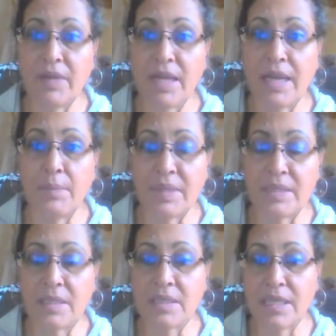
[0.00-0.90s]

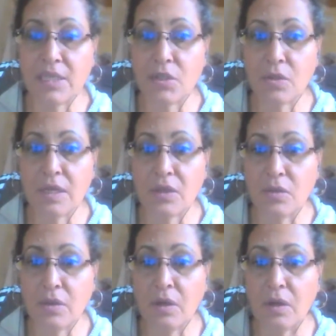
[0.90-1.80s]
multi-VA business is
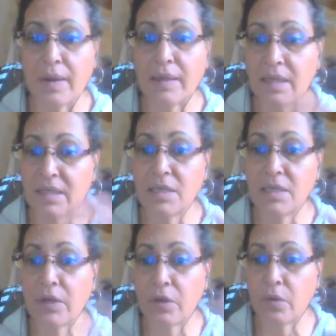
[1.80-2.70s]
so that you can go out and
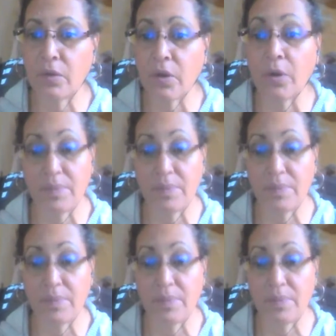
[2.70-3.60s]
continually grow your
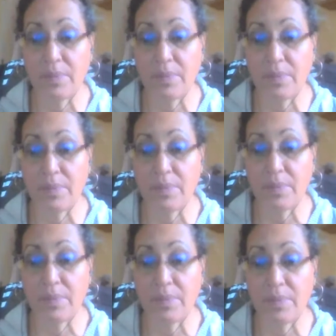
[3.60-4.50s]
business. Mm-hmm.
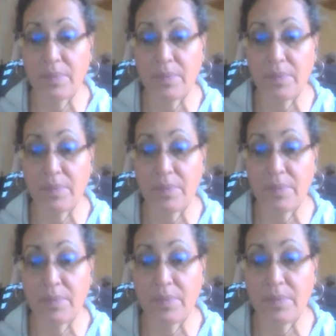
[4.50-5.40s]

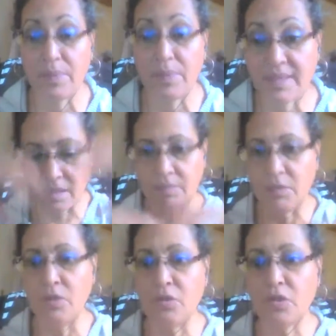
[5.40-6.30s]
If you're
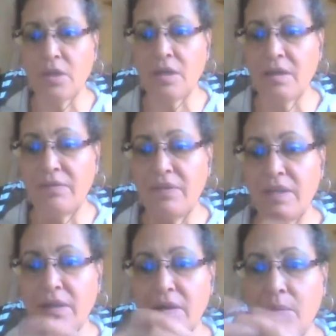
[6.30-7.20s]
talking the minutia of